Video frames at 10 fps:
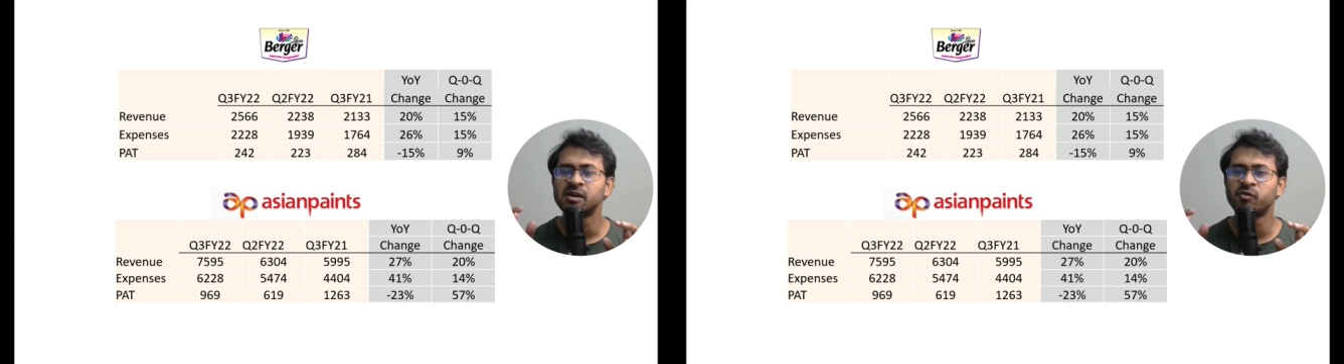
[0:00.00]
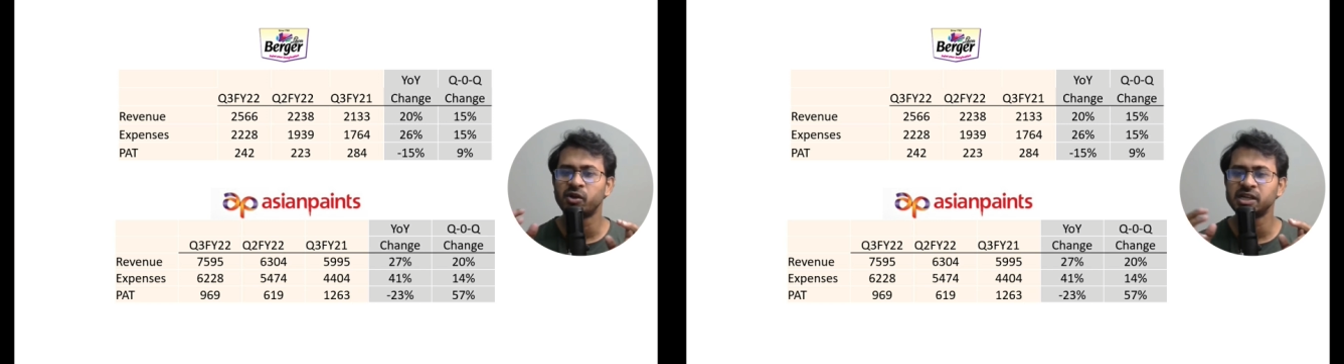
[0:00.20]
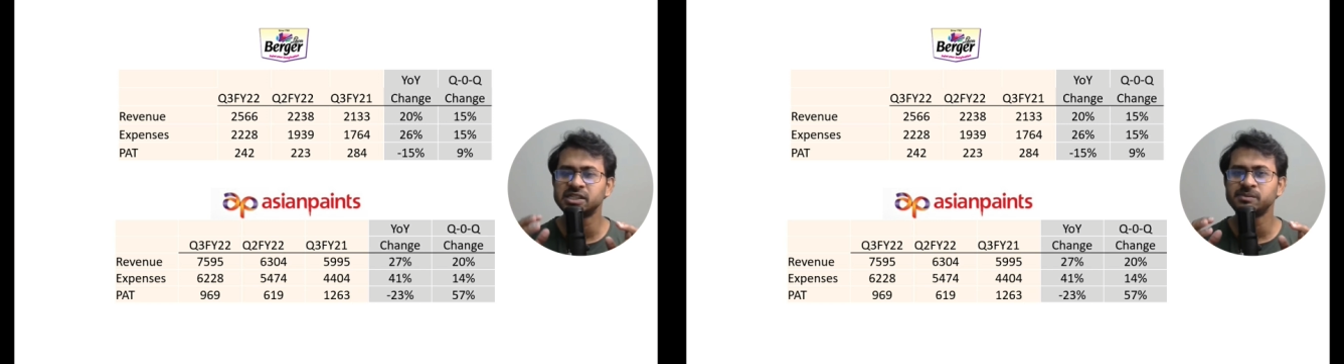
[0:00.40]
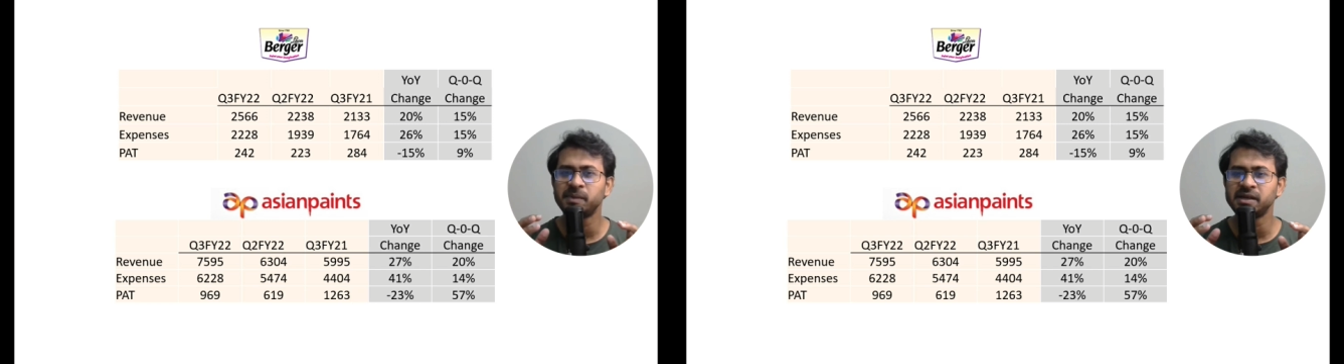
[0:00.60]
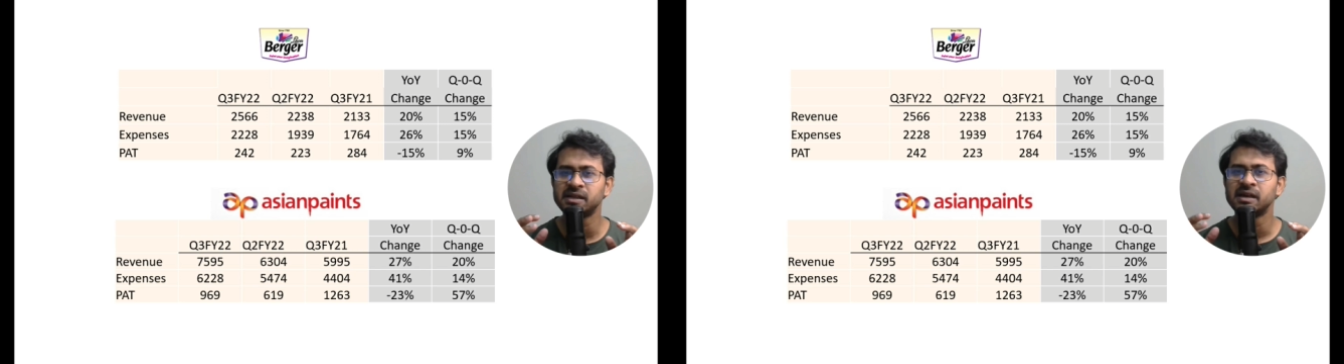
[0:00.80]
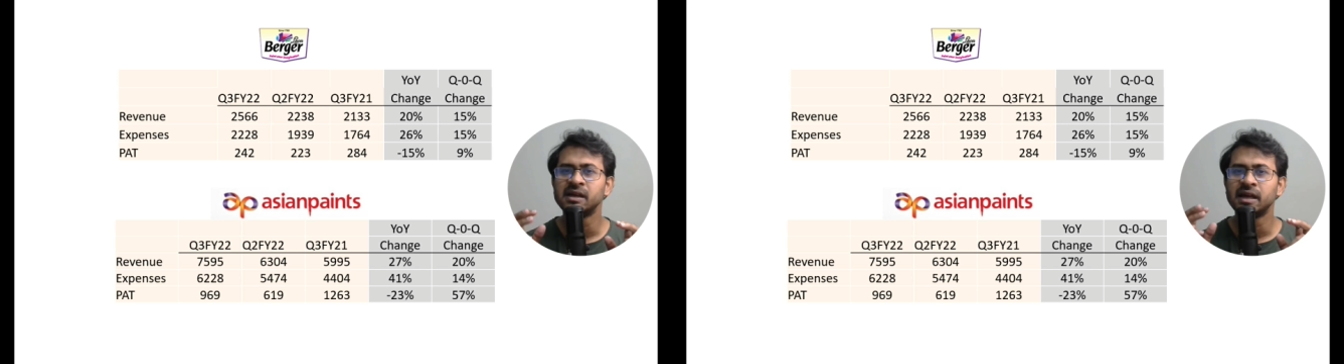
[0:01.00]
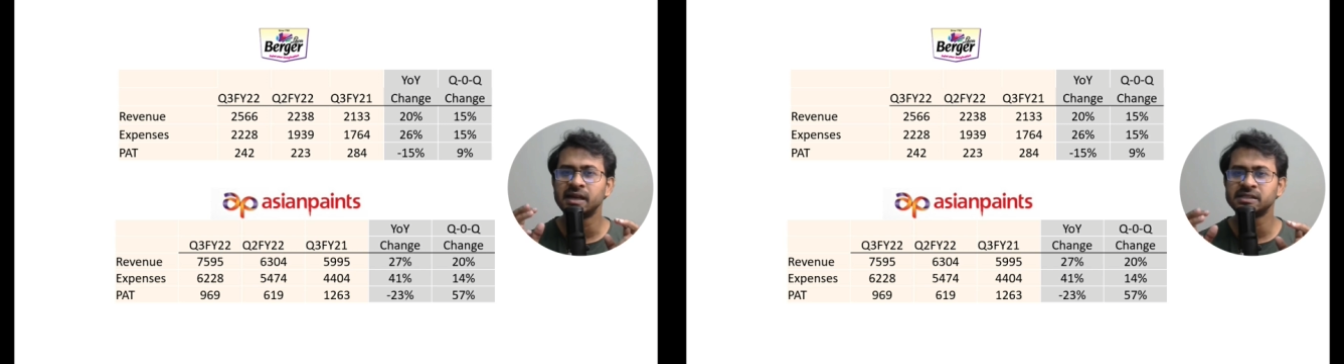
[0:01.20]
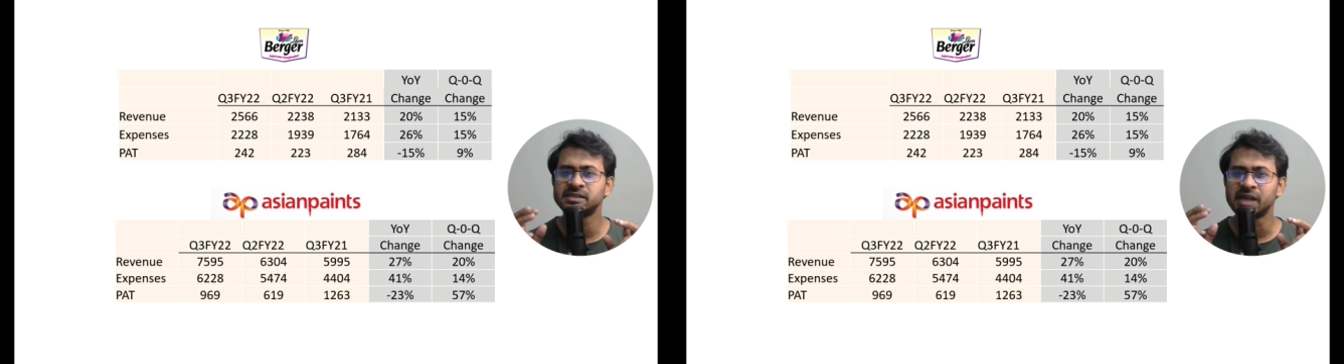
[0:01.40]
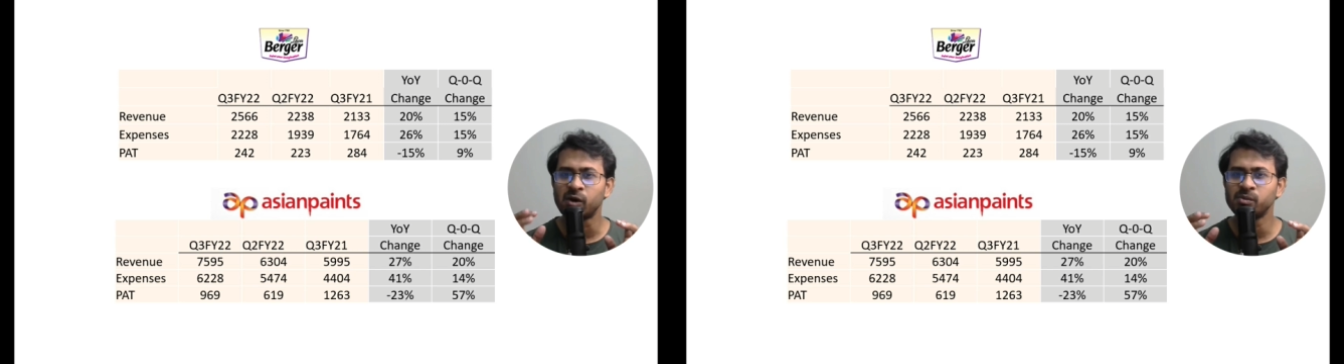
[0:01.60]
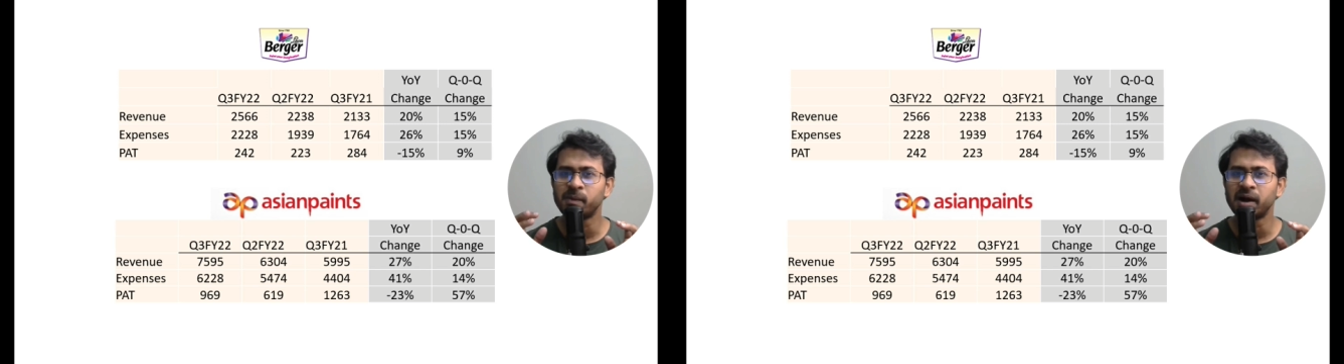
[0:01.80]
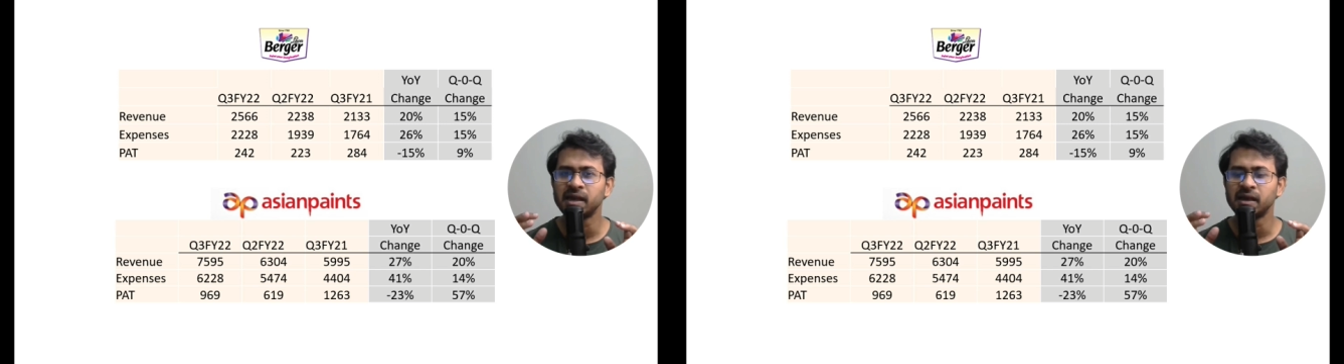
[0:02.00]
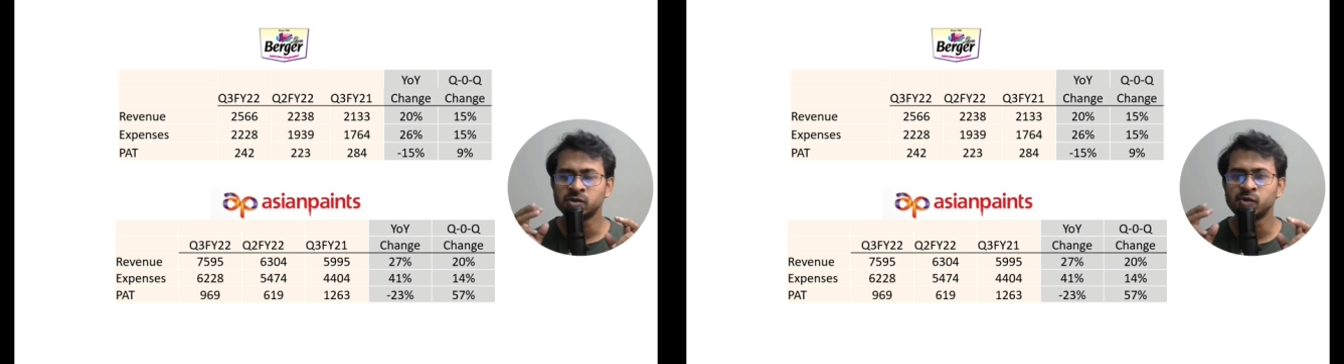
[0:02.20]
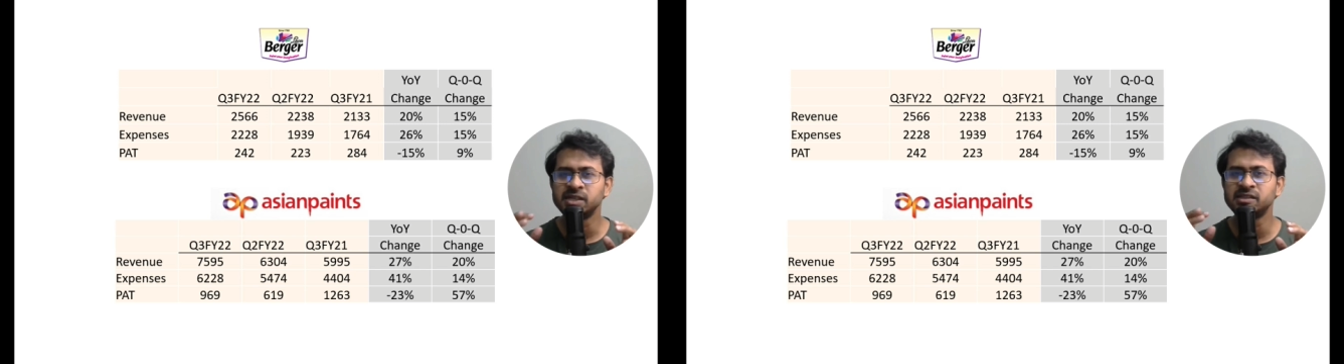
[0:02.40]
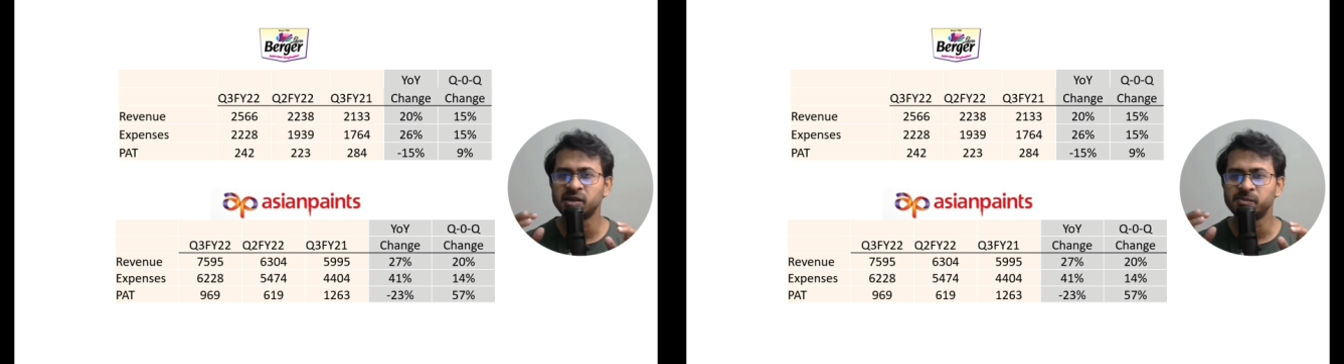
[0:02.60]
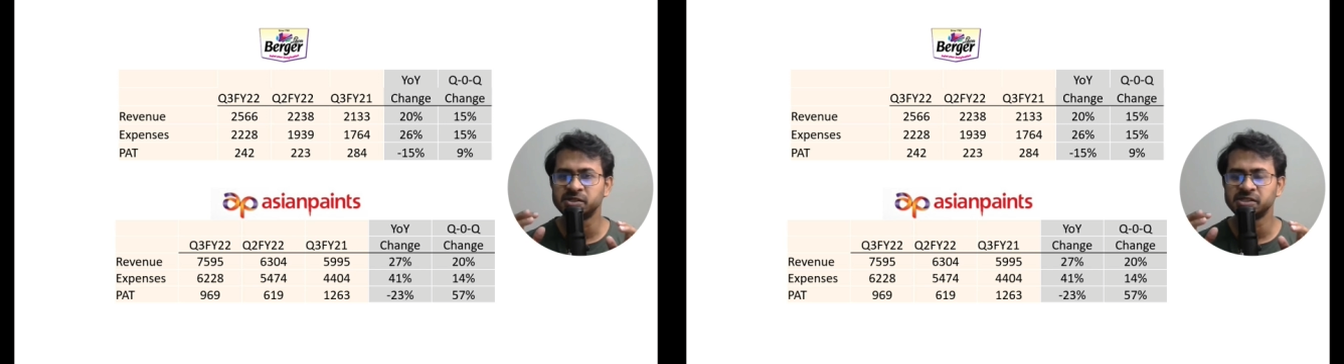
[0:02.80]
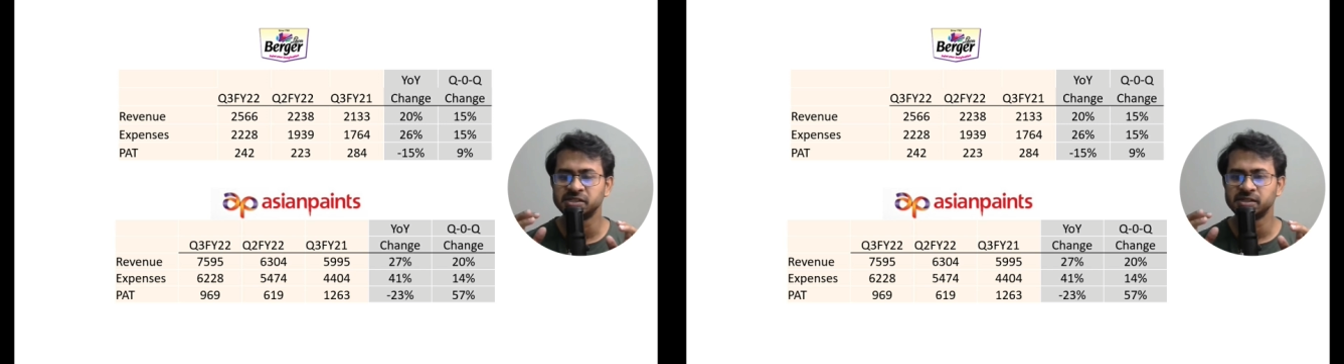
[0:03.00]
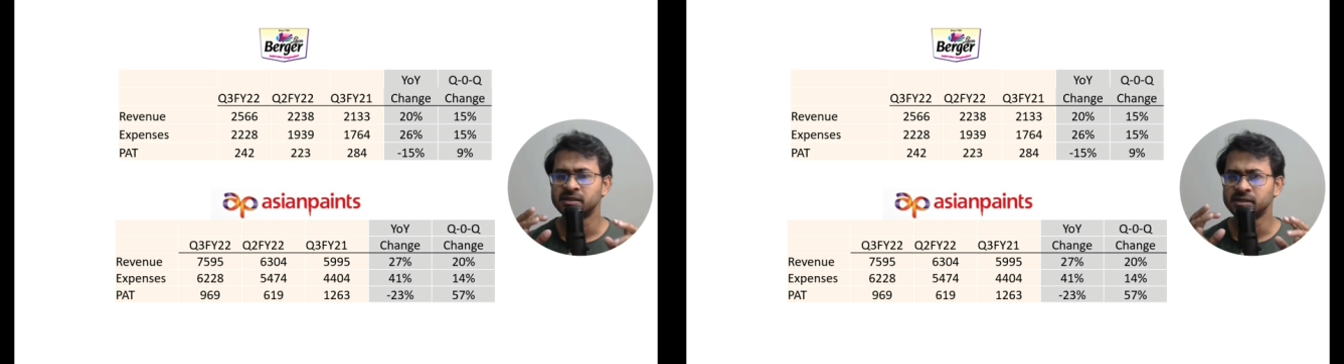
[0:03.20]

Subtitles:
For Asian Paint, it is down by 23%.